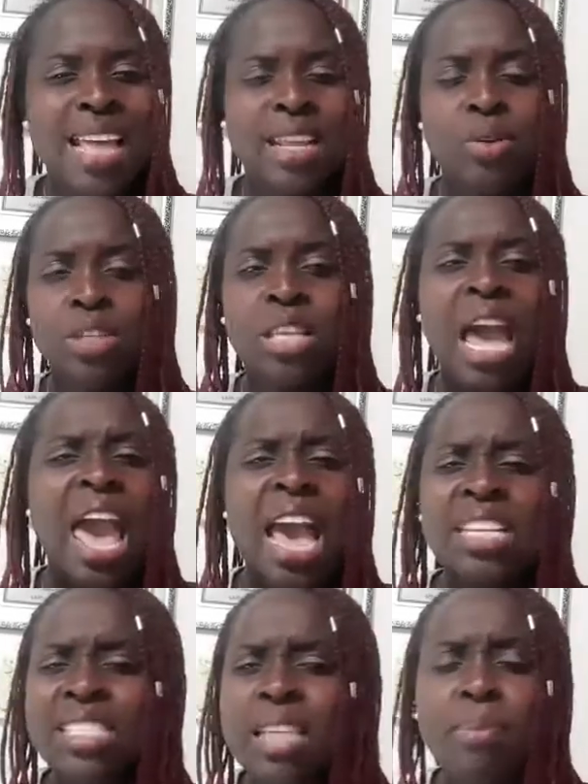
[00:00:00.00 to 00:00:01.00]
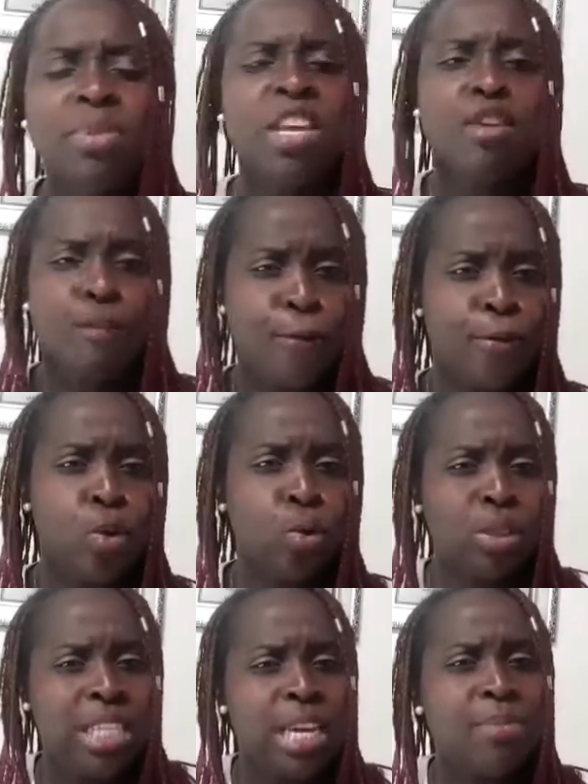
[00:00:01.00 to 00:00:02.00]
There is something you feel
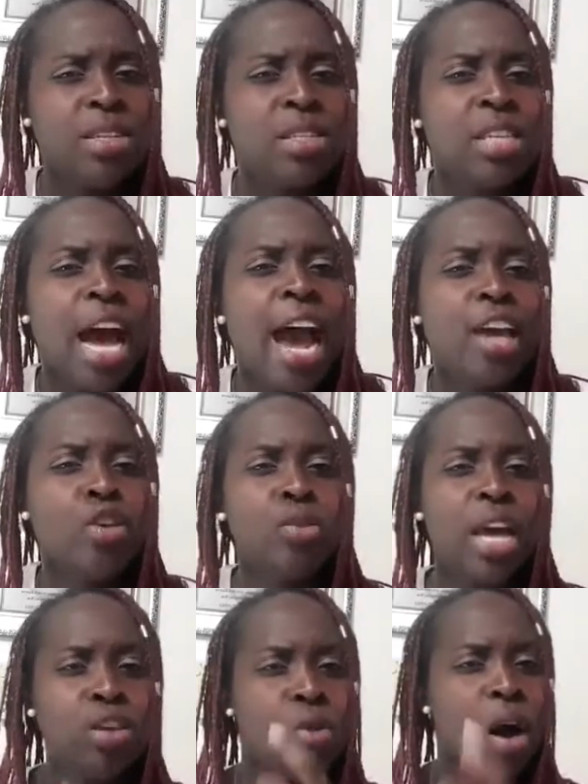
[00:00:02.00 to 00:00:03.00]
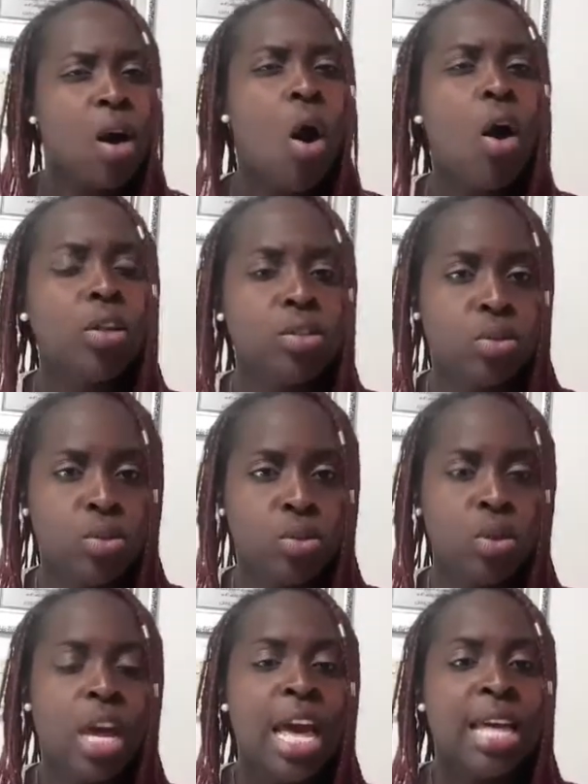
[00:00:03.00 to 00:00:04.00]
deep inside you that you are called to do.